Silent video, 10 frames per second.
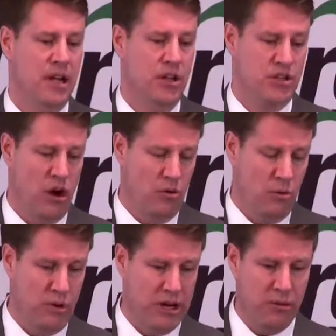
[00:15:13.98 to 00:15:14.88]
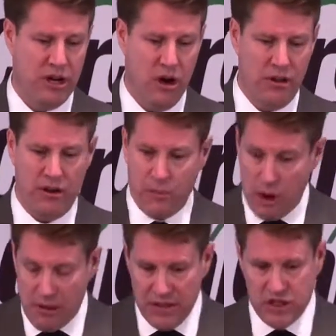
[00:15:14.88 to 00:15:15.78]
So we go there, we're
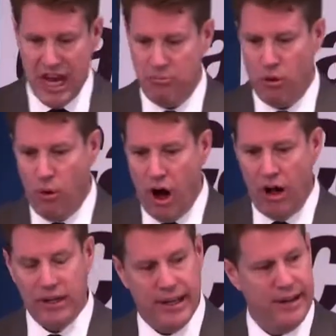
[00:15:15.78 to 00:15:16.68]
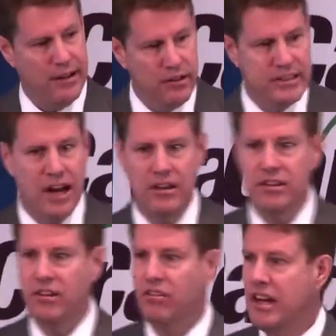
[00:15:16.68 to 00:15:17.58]
up on the chapel wall, and I look down at
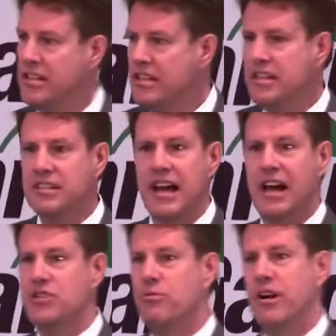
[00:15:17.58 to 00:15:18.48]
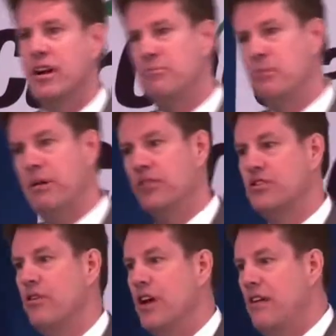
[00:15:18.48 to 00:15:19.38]
this and I see these guys running up, the bell's
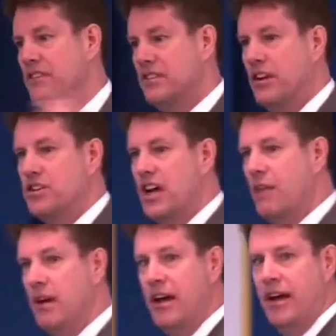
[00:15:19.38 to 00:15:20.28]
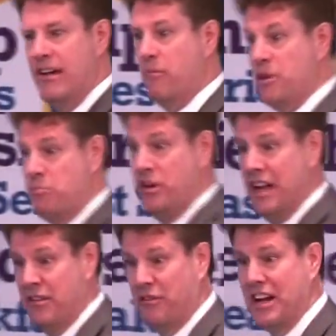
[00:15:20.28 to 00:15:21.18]
going off, it's lunchtime, and everybody's putting
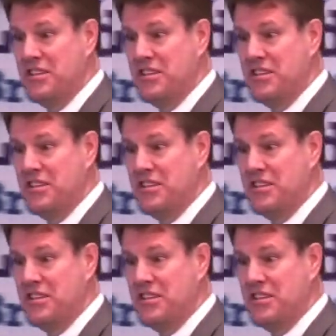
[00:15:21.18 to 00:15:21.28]
on their flight